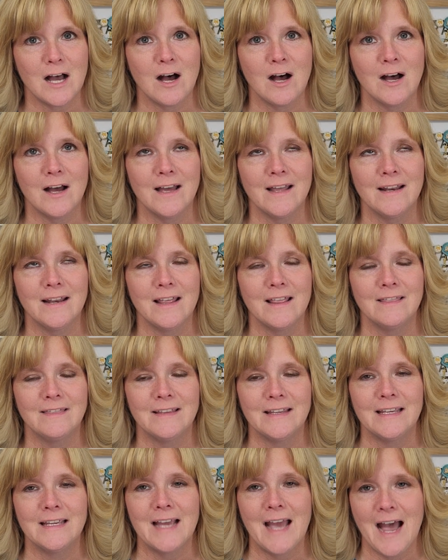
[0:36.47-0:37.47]
on
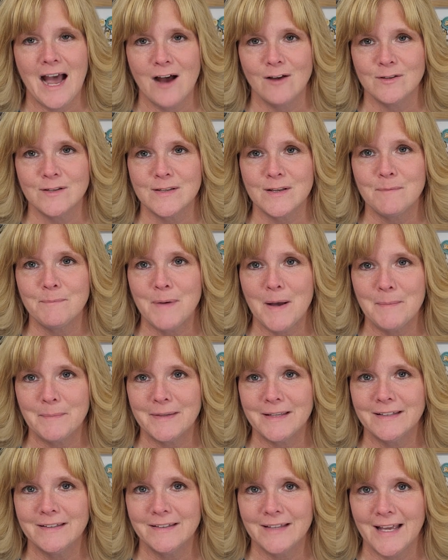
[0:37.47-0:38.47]
the houses on
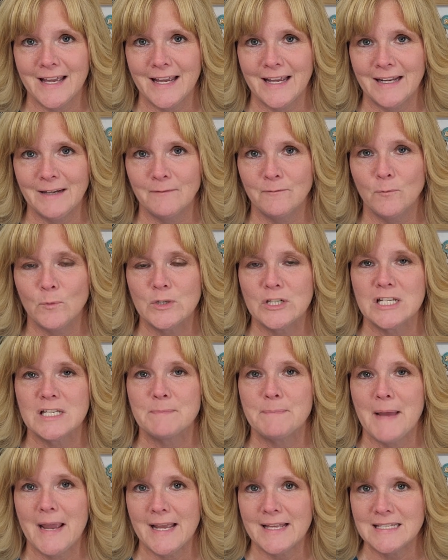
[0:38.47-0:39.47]
Pumpkin Lane, which
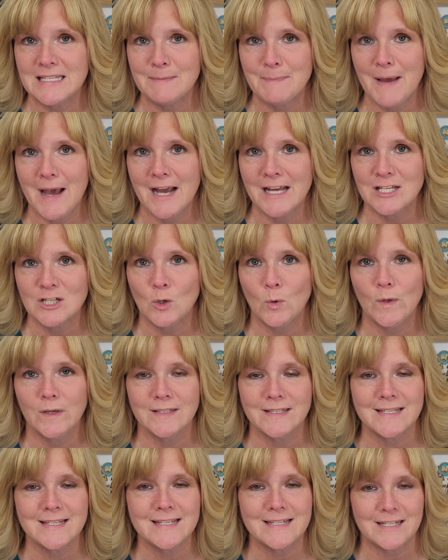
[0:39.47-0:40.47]
is Pansy Patch,
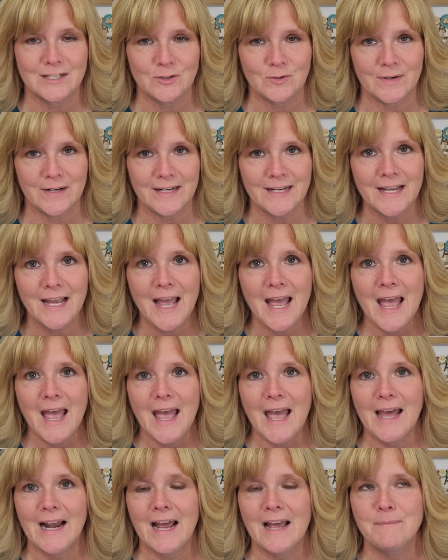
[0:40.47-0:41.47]
Quilts, and Stitchery,
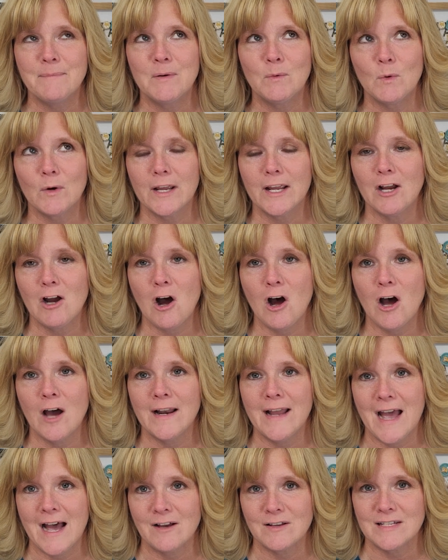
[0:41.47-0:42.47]
and I've been working
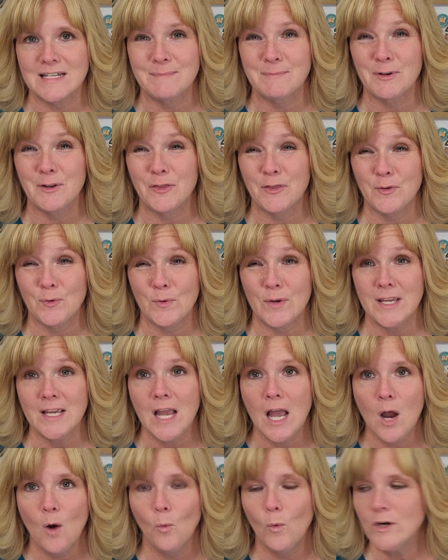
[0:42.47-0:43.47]
on house number
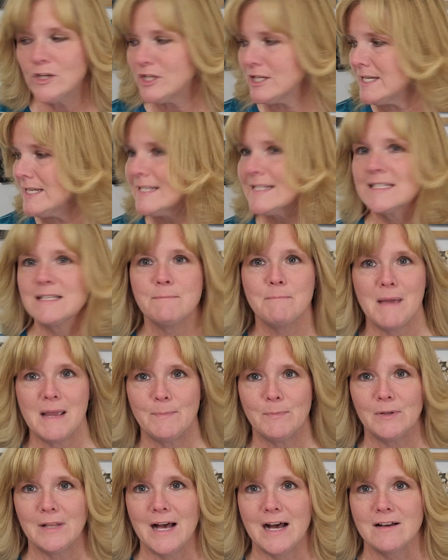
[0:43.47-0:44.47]
3, which is the
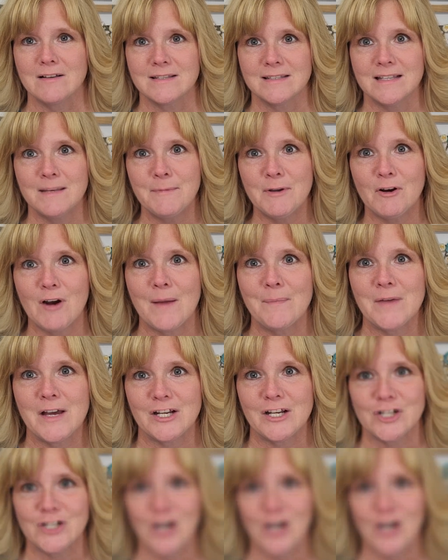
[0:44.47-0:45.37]
Maple House. Let me grab that